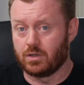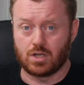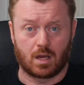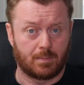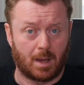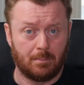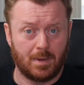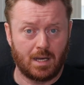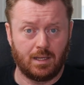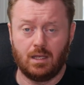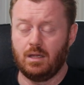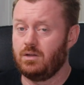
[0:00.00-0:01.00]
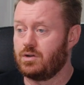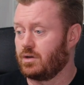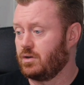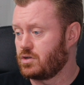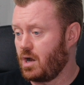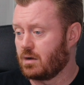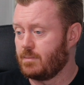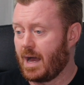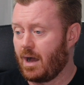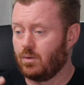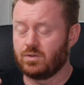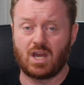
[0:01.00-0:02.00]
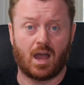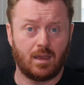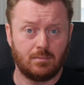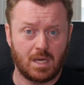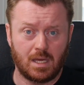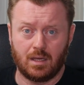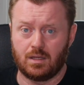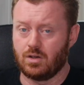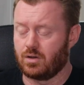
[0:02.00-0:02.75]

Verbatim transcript: You're going to talk about money, you're going to talk about timing,